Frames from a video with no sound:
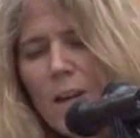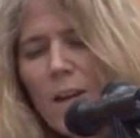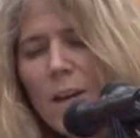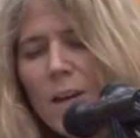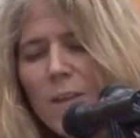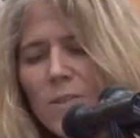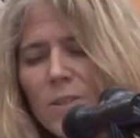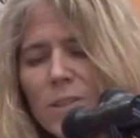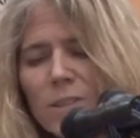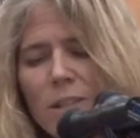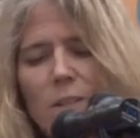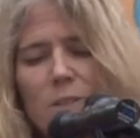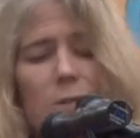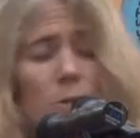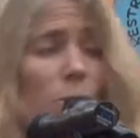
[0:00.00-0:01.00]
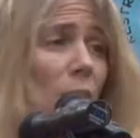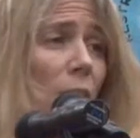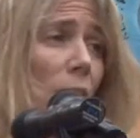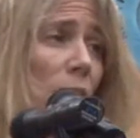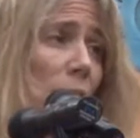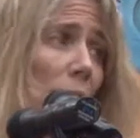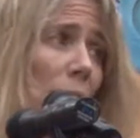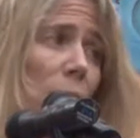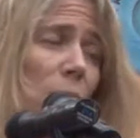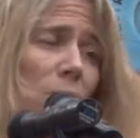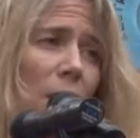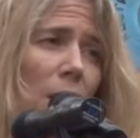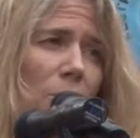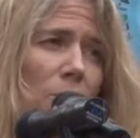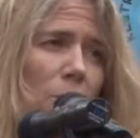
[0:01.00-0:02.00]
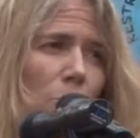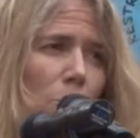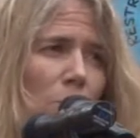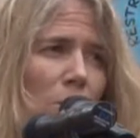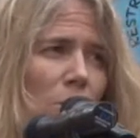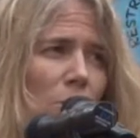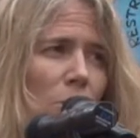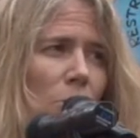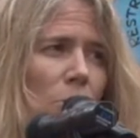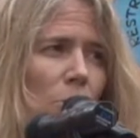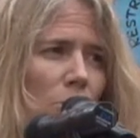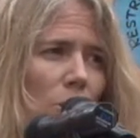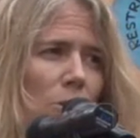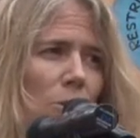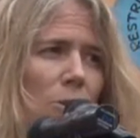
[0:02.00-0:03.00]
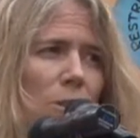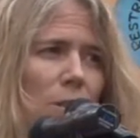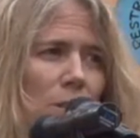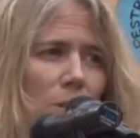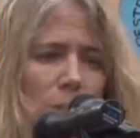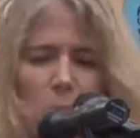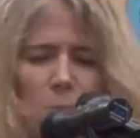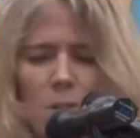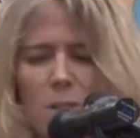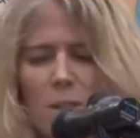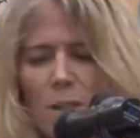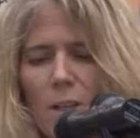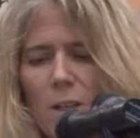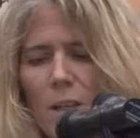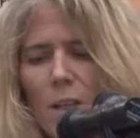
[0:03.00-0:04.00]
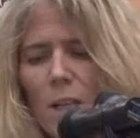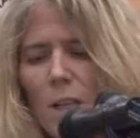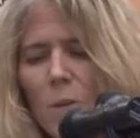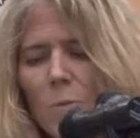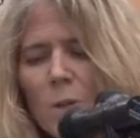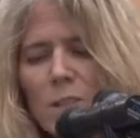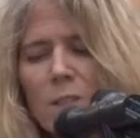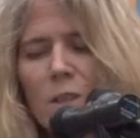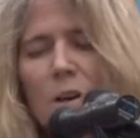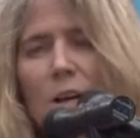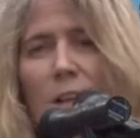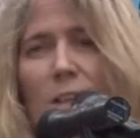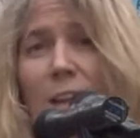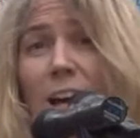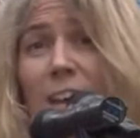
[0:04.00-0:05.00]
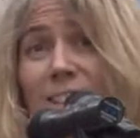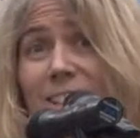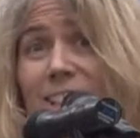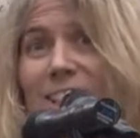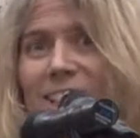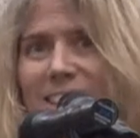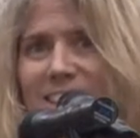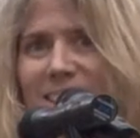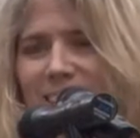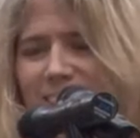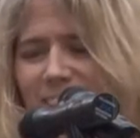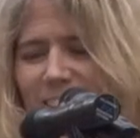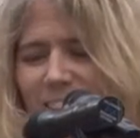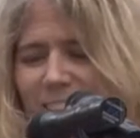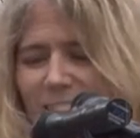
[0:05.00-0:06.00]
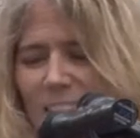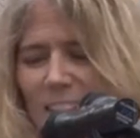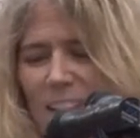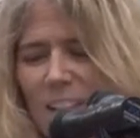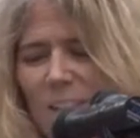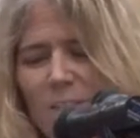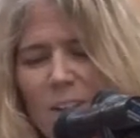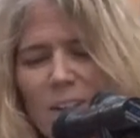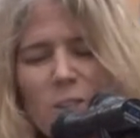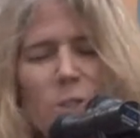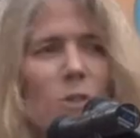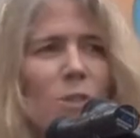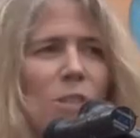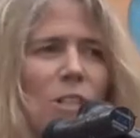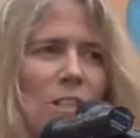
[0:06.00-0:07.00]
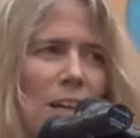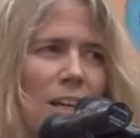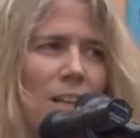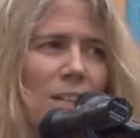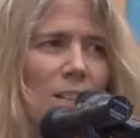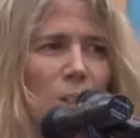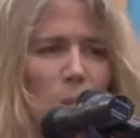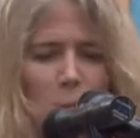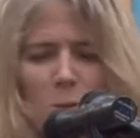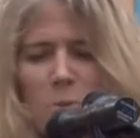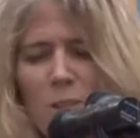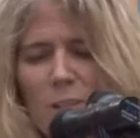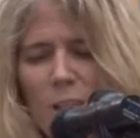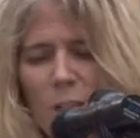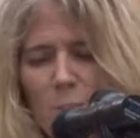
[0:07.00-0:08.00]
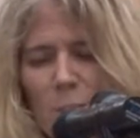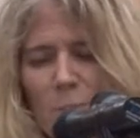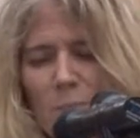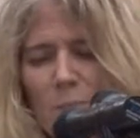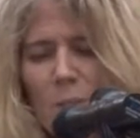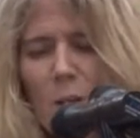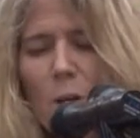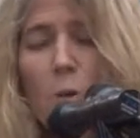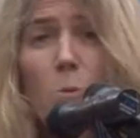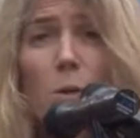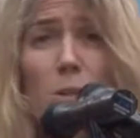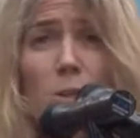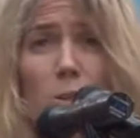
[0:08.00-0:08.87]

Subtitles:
And these cases are handled outside our traditional judicial systems in what's called ICE-DIS, investor-state dispute settlement, where a